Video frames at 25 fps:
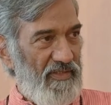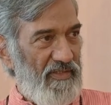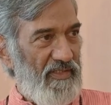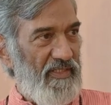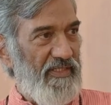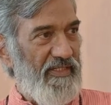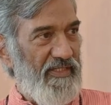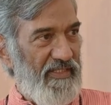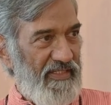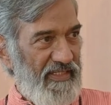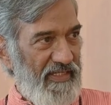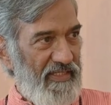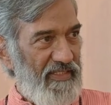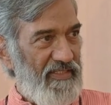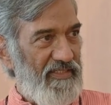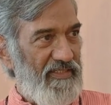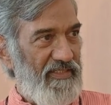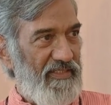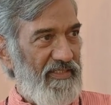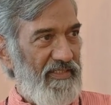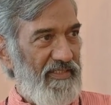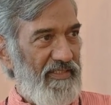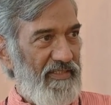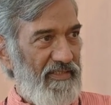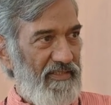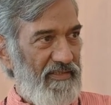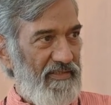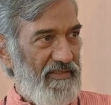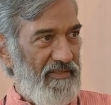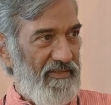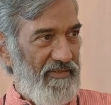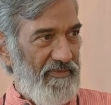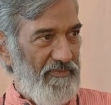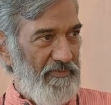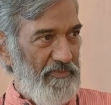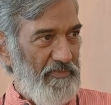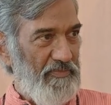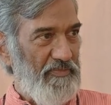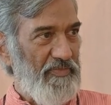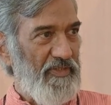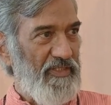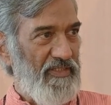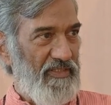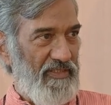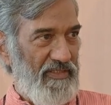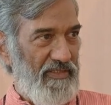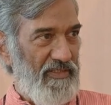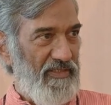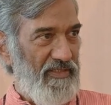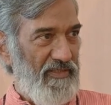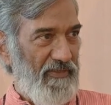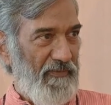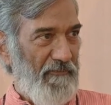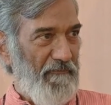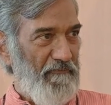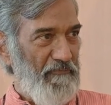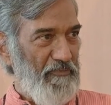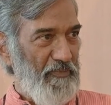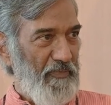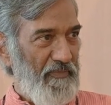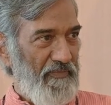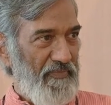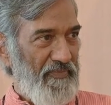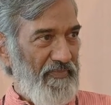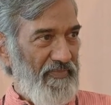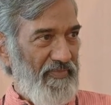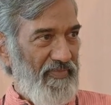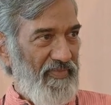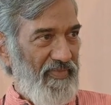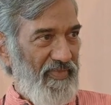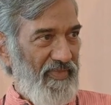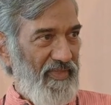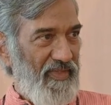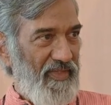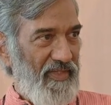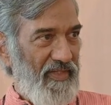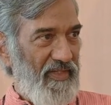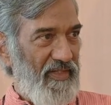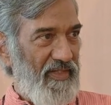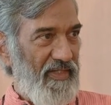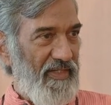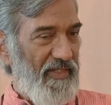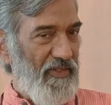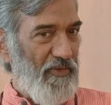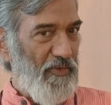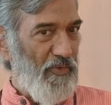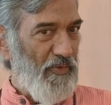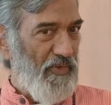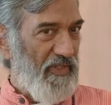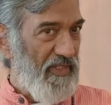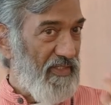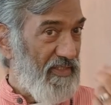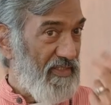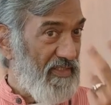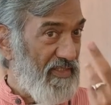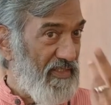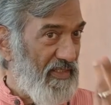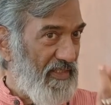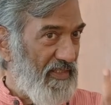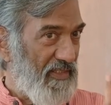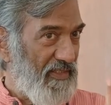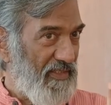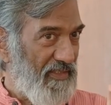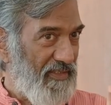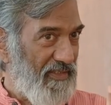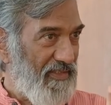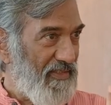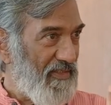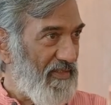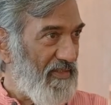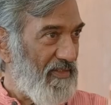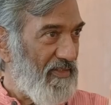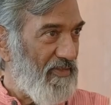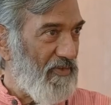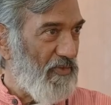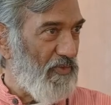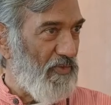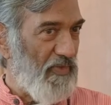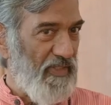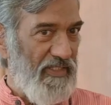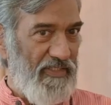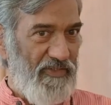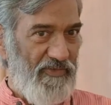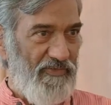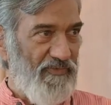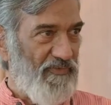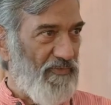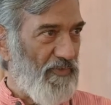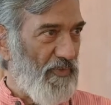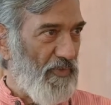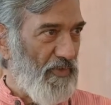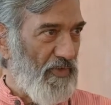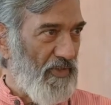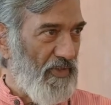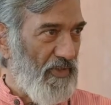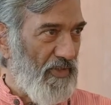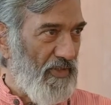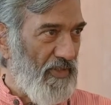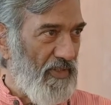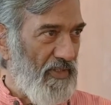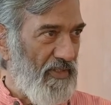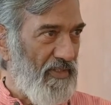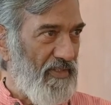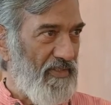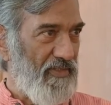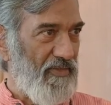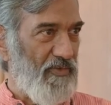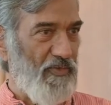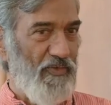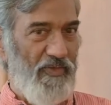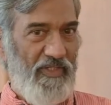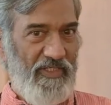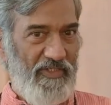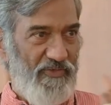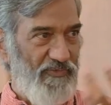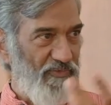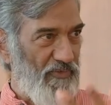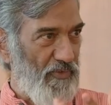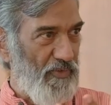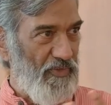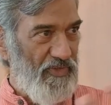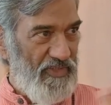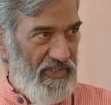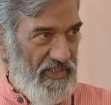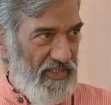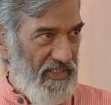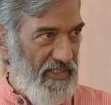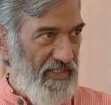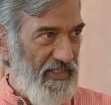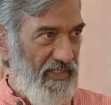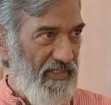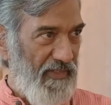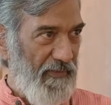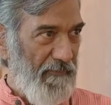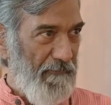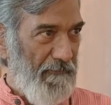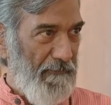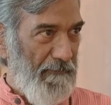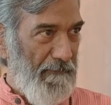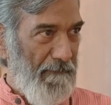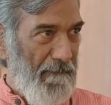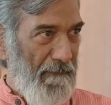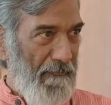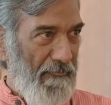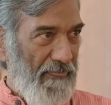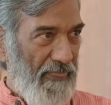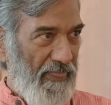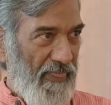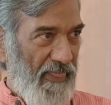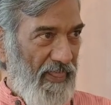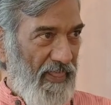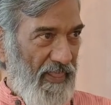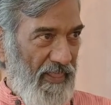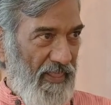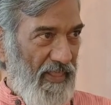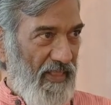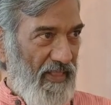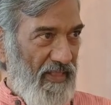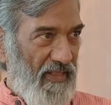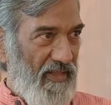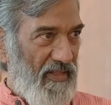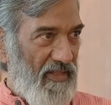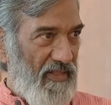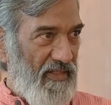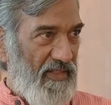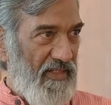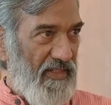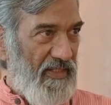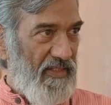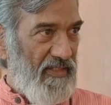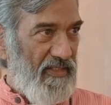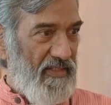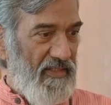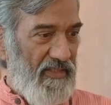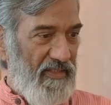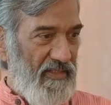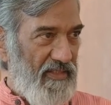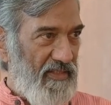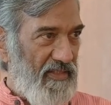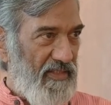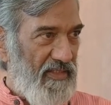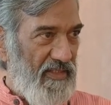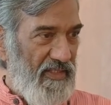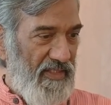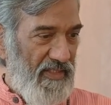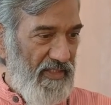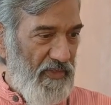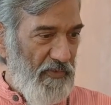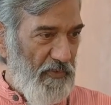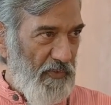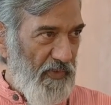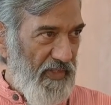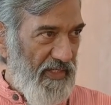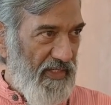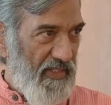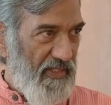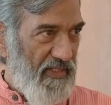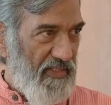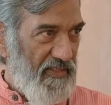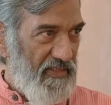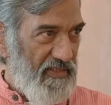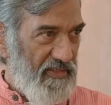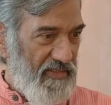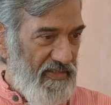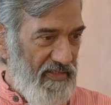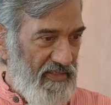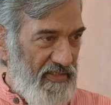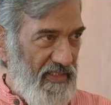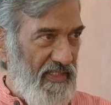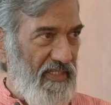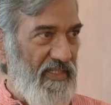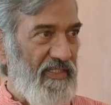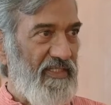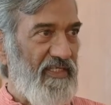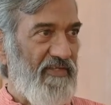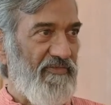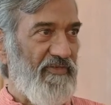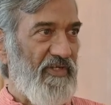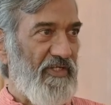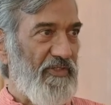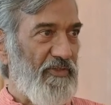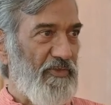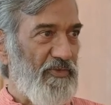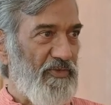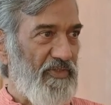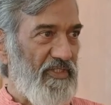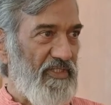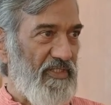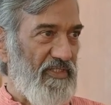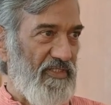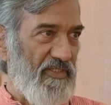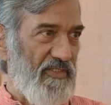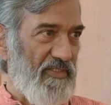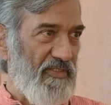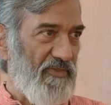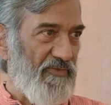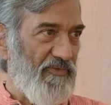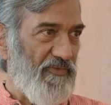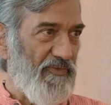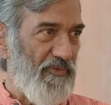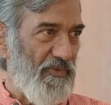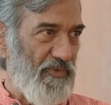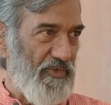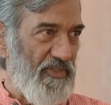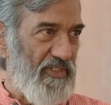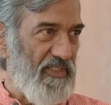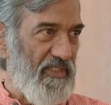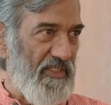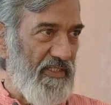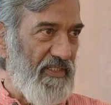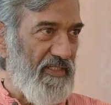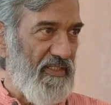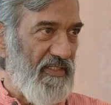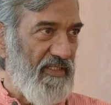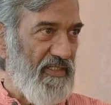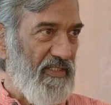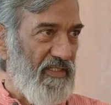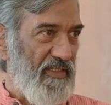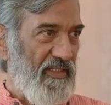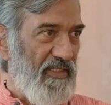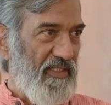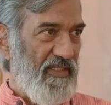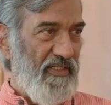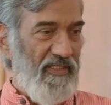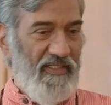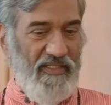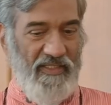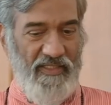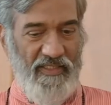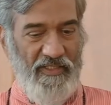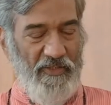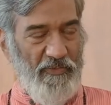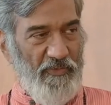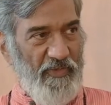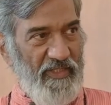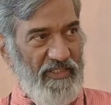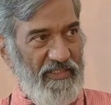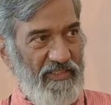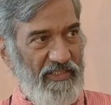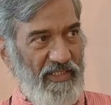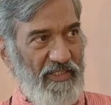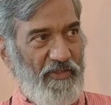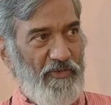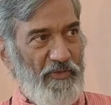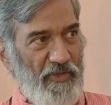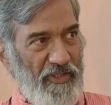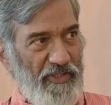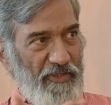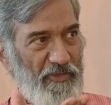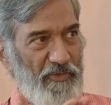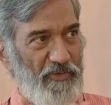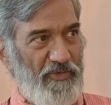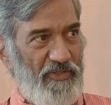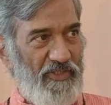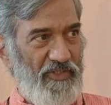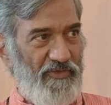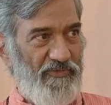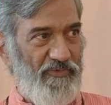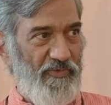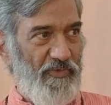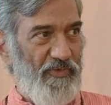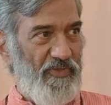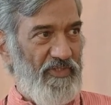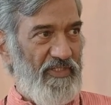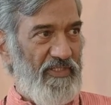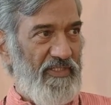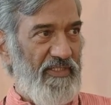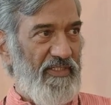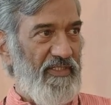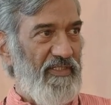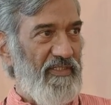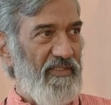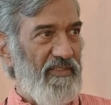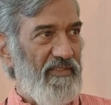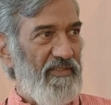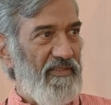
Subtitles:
intelligent person, right, who can see, who has forethought, who has foresight, right? And the way Sahadeva uses foresight and the way Shakuni uses foresight,